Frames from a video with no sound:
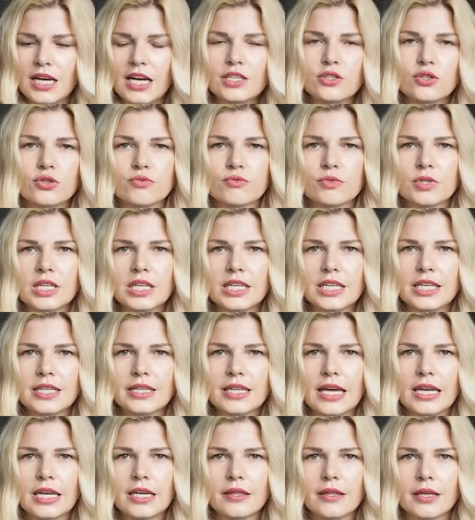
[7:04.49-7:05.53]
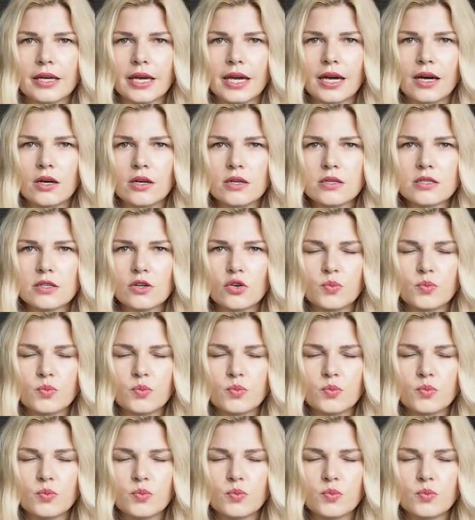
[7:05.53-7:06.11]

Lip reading: I don't really need anything else.